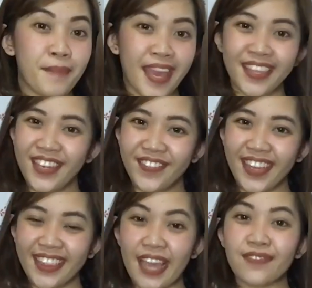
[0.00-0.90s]
Many
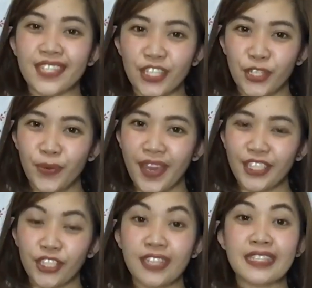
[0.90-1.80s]
real-life
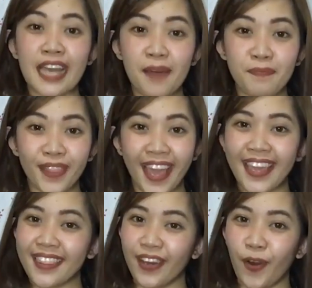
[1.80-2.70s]
situations
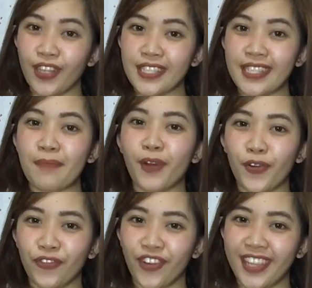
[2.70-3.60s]
apply the concept
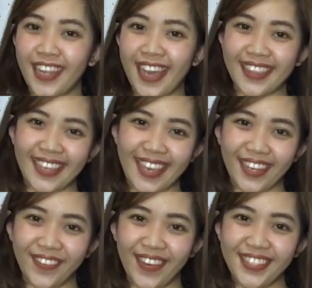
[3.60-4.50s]
of quadratic
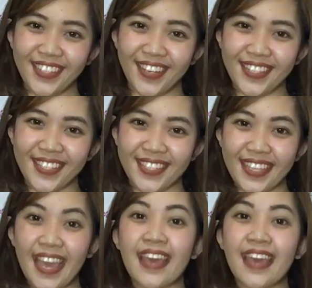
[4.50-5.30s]
equations.